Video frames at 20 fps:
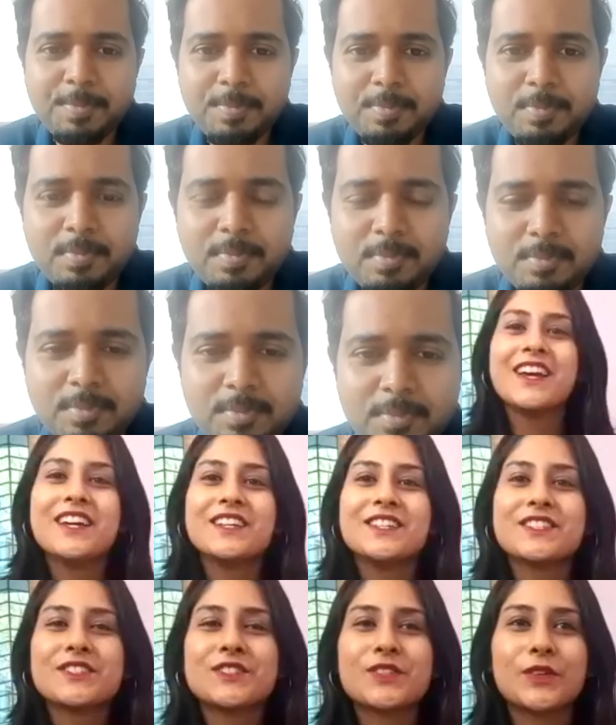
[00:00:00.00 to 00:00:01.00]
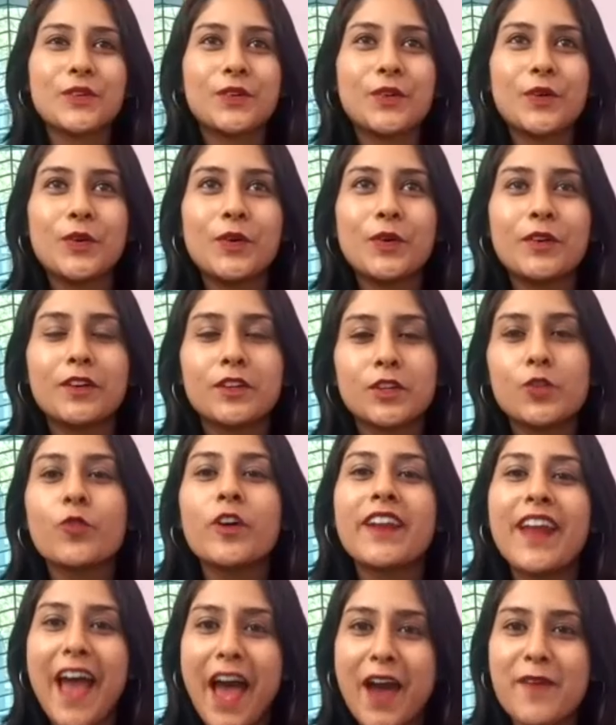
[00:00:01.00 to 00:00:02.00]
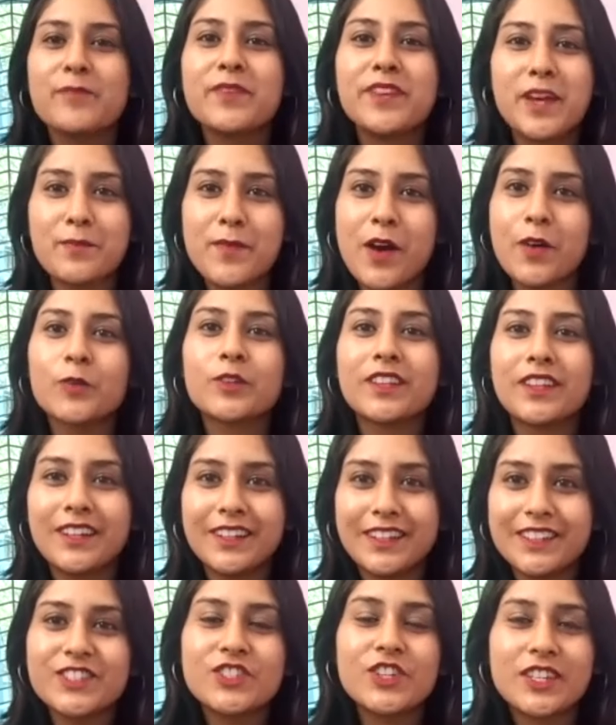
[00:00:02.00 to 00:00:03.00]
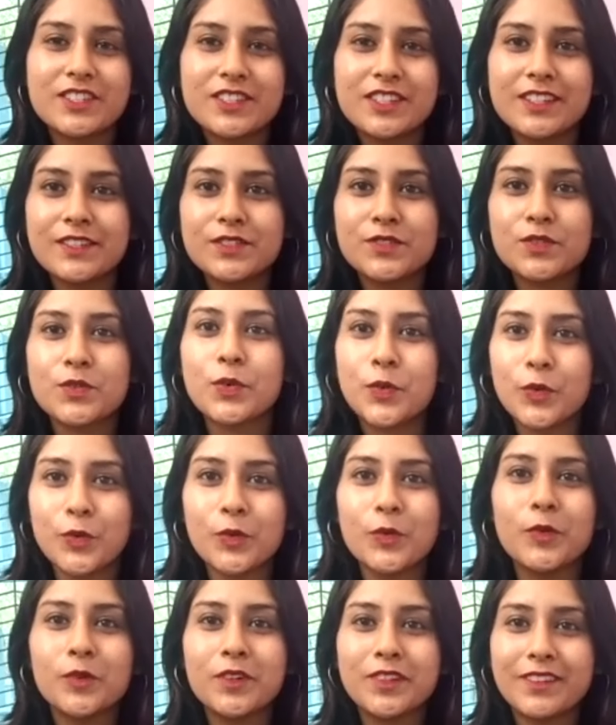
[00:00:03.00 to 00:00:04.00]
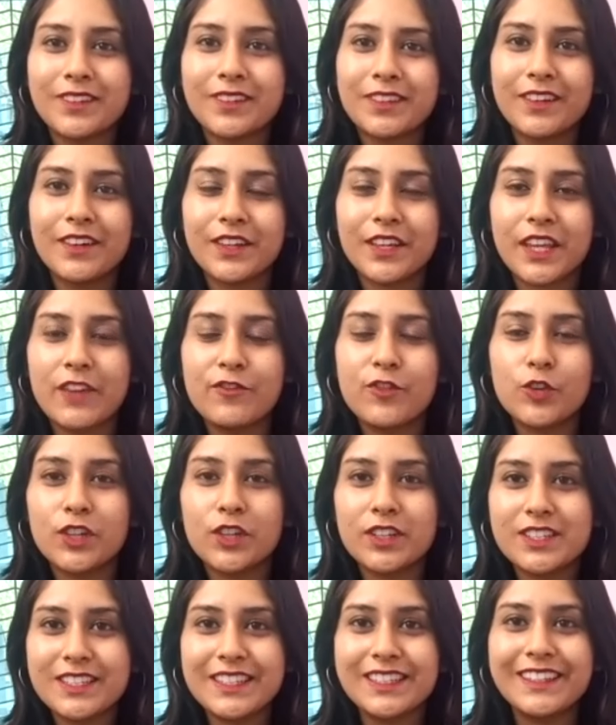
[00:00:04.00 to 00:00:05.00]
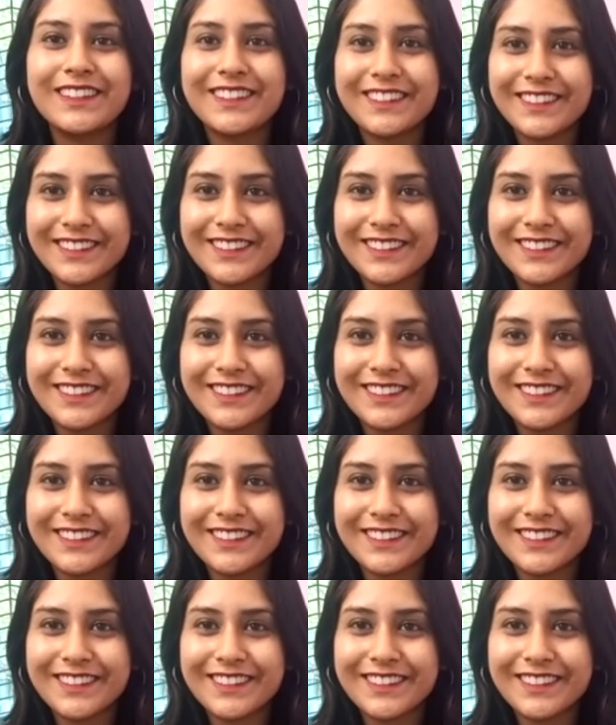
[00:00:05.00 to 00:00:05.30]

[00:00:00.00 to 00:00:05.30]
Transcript: Okay. So you were happy about the judges who gave you the deal?